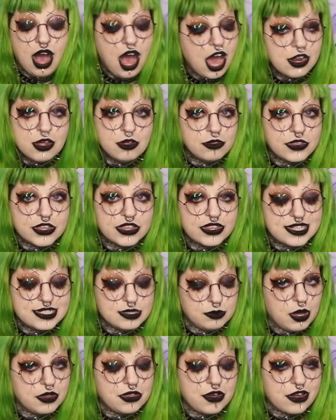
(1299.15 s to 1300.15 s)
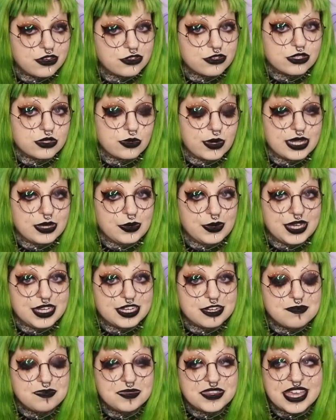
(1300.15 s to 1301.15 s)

I don't think these are worth 120 quid.